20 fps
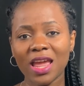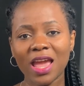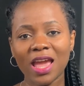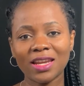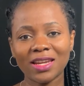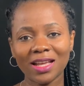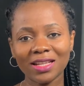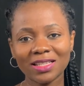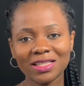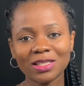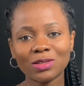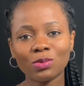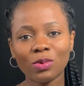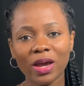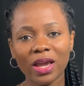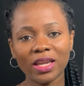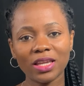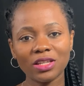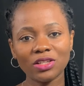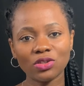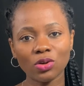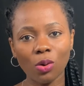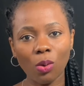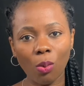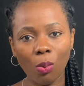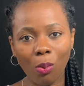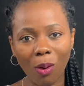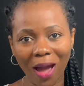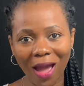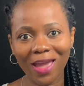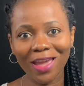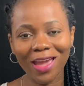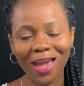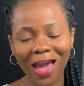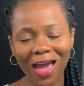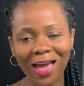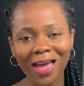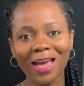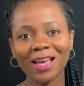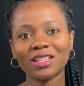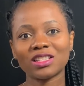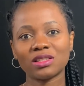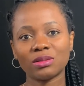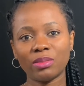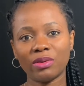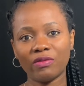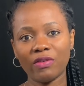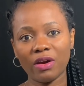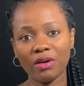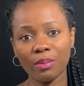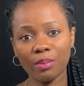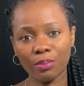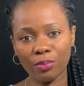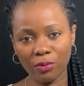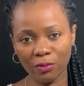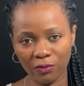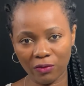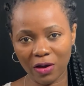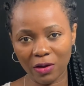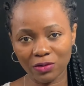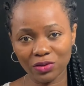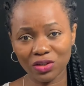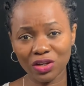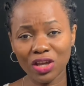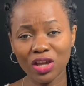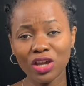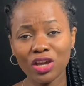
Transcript: And that is why your why has to be very profound.